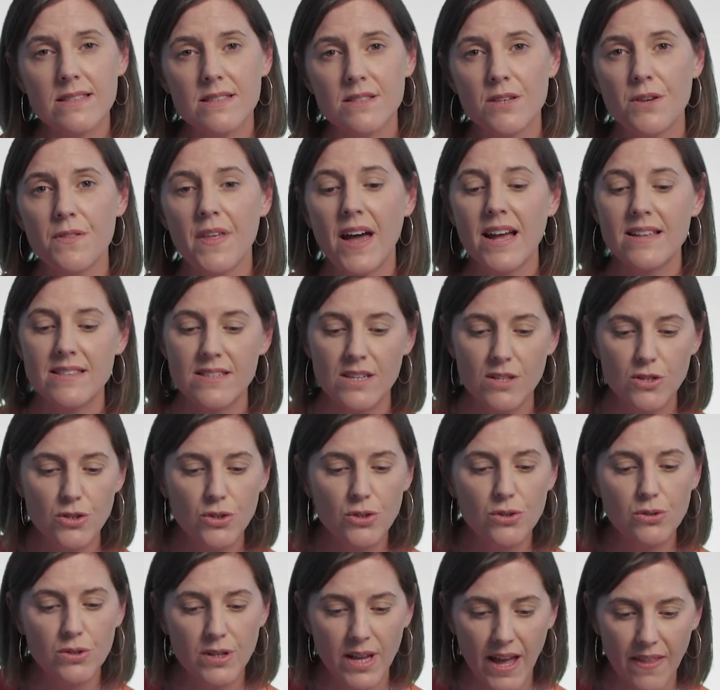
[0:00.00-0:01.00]
So that's
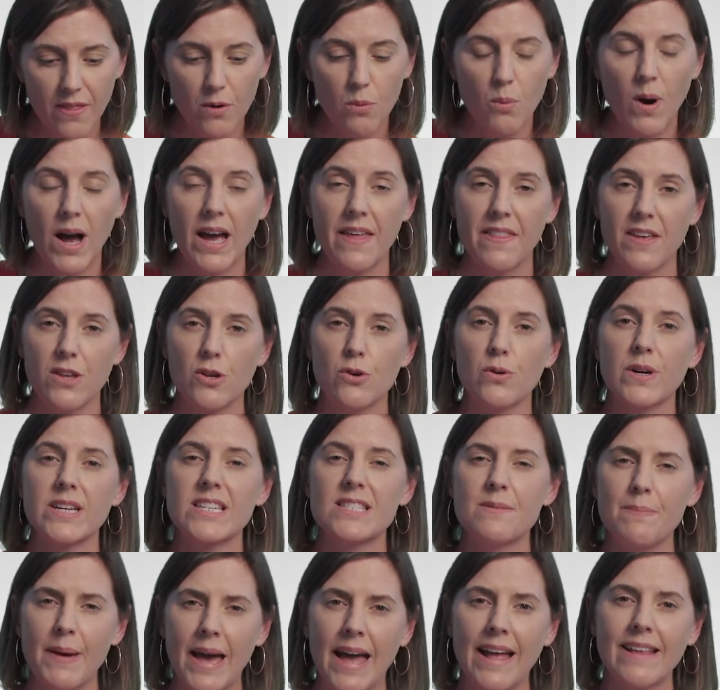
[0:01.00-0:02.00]
another way that you're
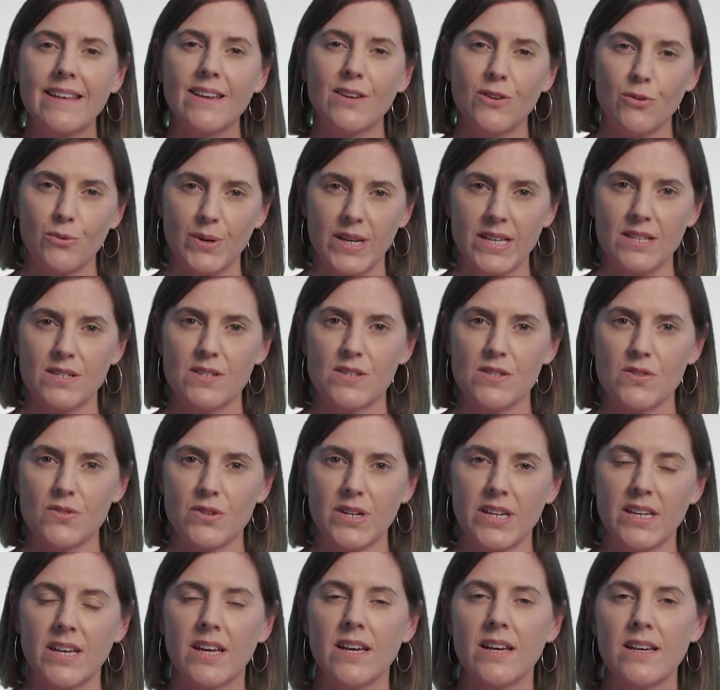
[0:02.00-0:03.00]
expanding your
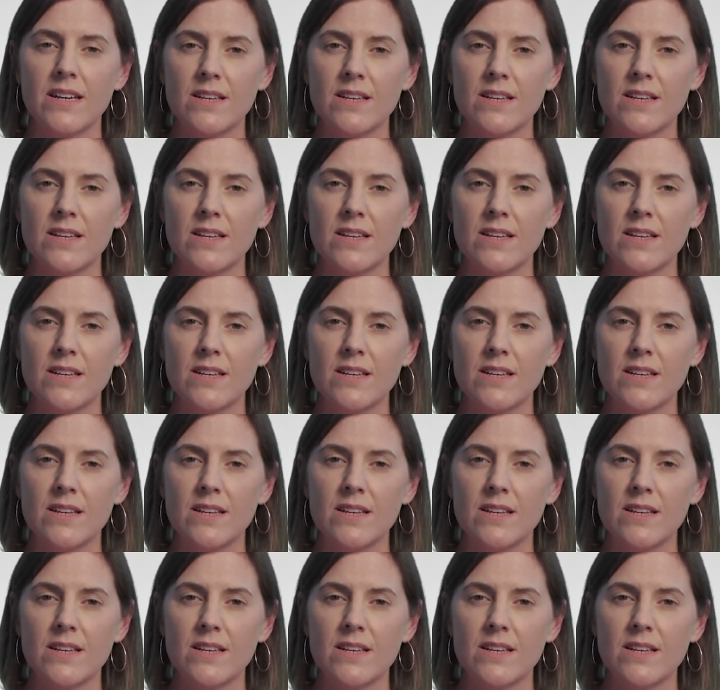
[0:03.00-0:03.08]
industry,